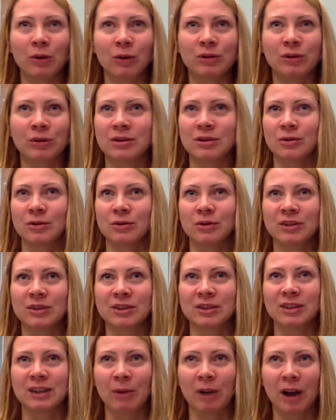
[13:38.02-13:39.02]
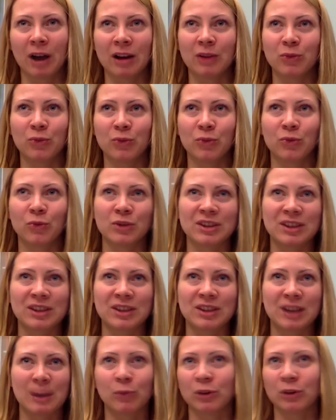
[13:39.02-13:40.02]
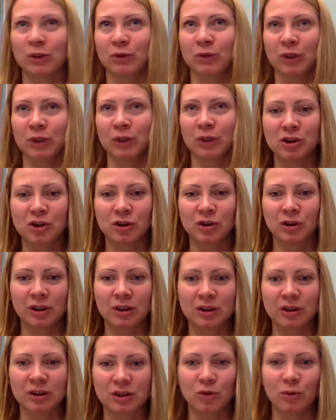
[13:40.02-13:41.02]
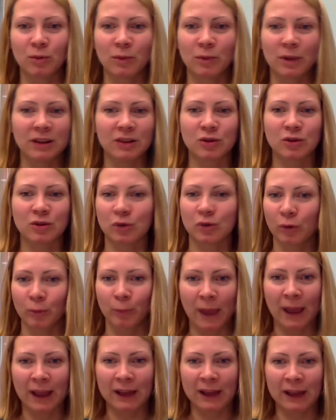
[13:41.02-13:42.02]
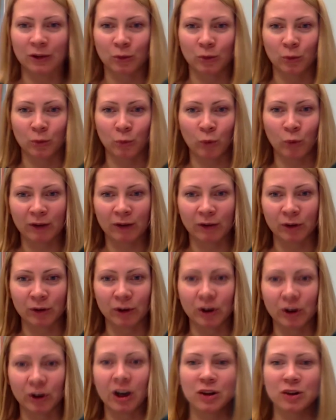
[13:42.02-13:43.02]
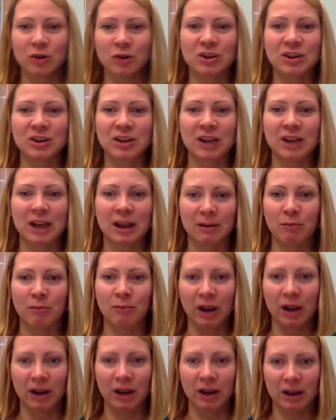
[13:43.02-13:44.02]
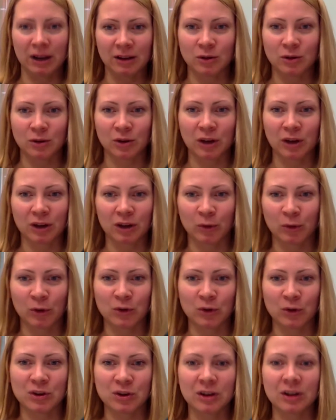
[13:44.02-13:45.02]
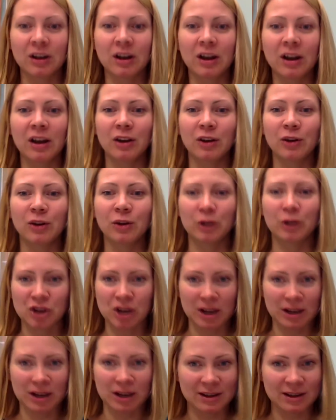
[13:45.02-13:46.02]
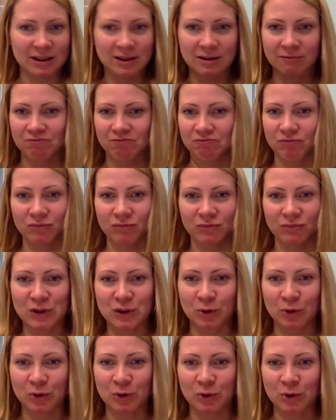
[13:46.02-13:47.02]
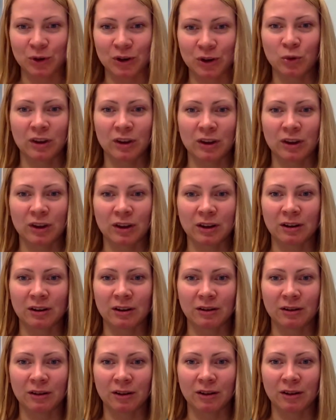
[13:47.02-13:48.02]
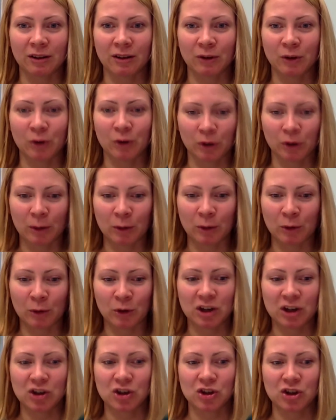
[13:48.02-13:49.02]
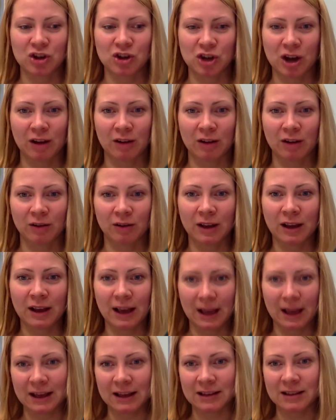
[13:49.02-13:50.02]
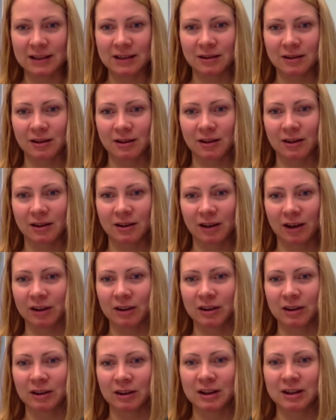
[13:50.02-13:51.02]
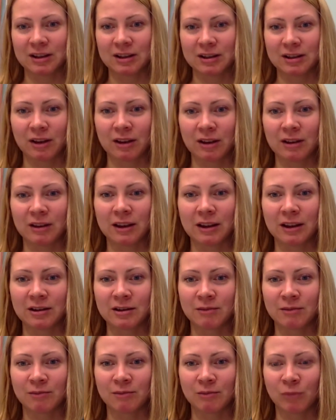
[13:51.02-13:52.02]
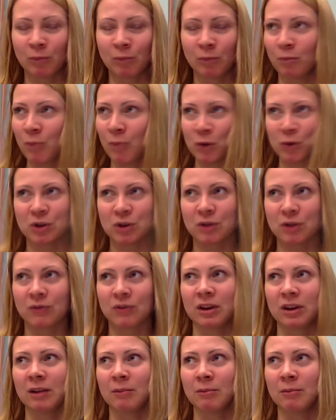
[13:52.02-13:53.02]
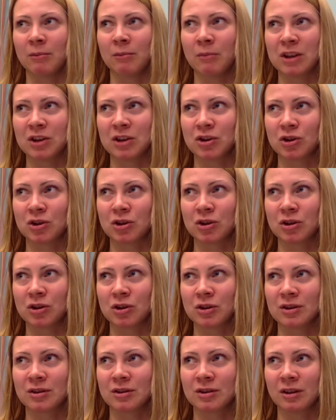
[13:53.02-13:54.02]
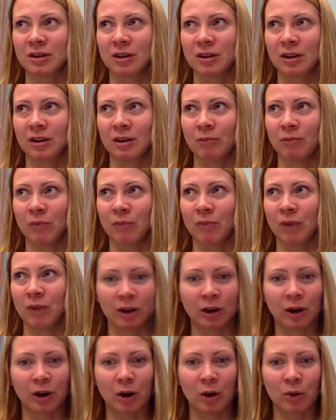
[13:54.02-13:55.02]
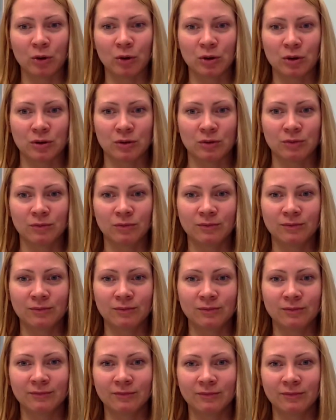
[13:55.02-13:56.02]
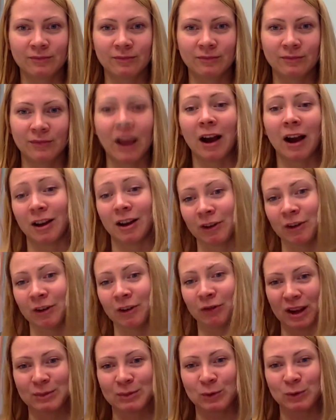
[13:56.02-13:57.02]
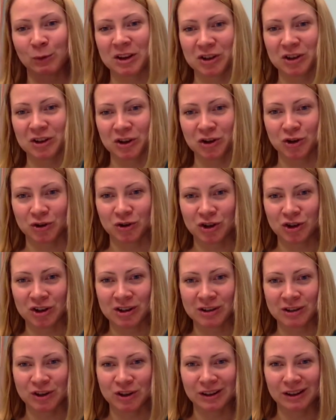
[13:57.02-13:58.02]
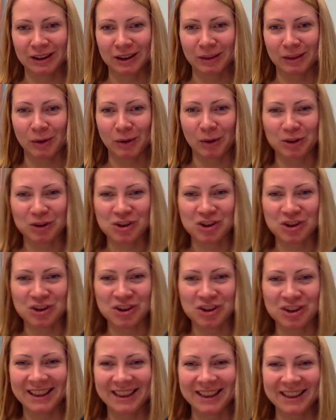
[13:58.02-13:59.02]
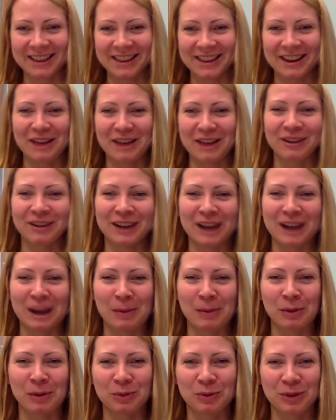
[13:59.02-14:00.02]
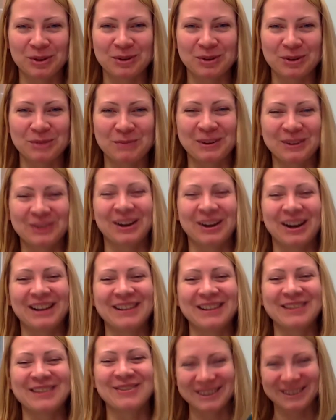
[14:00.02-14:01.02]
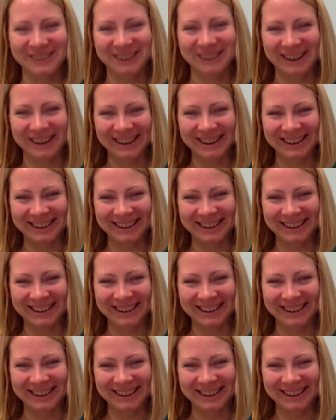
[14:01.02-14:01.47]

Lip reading: to some kind of separate financial instrument or your bank or wherever to send money to another person. You could just do it within your communication channel. And that's, I think, the next thing that most of the messengers are going to go to. Even Facebook Messenger just recently published that they have enabled peer-to-peer transfers, right?